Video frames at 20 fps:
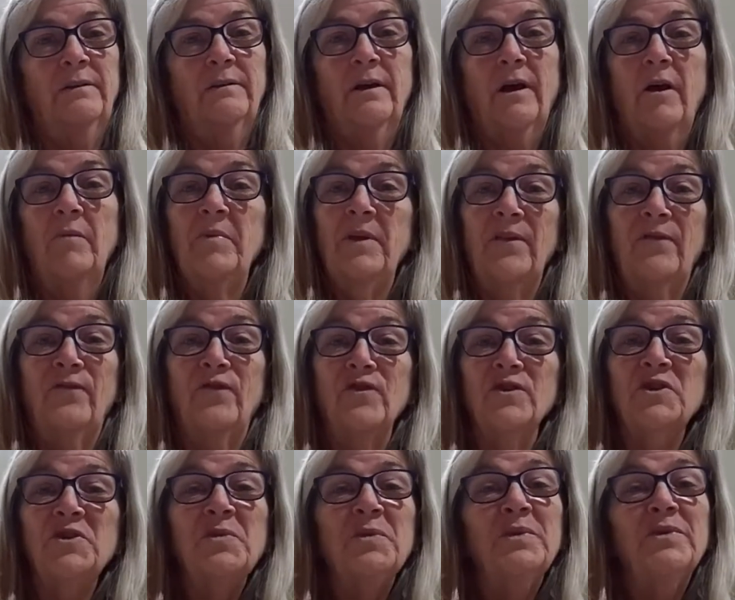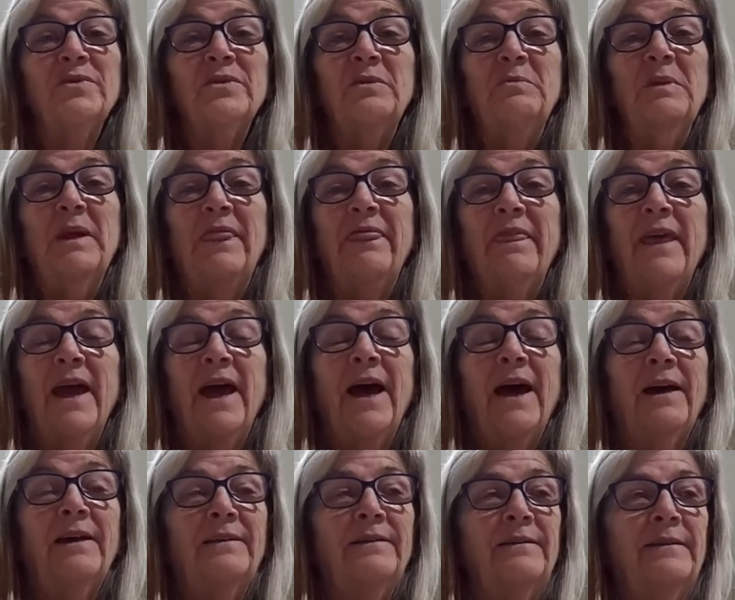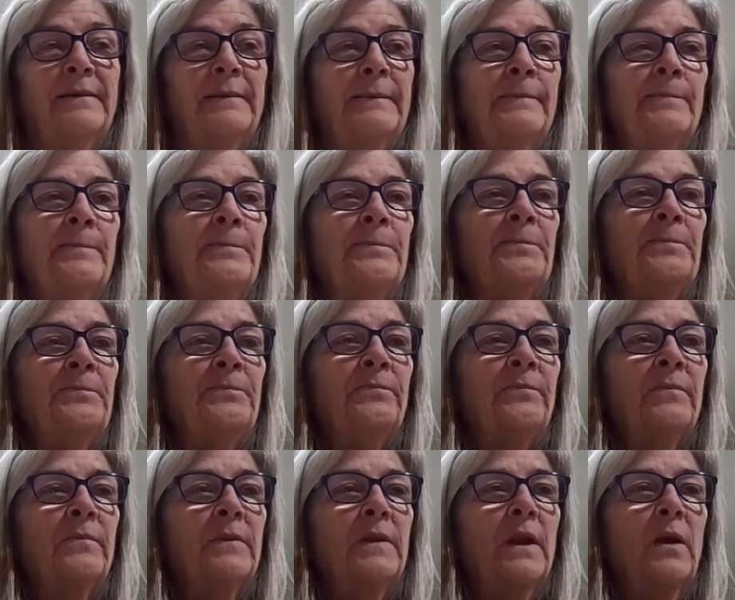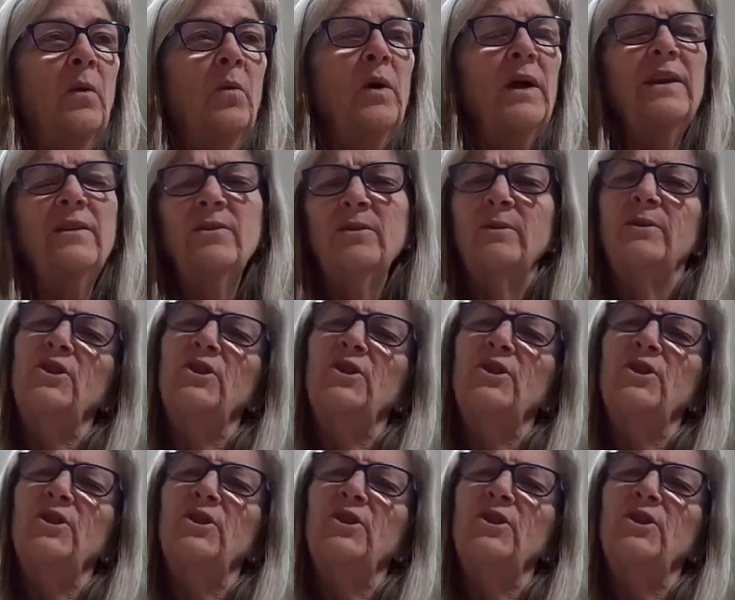I'll be the first one to admit that. Well, I don't know.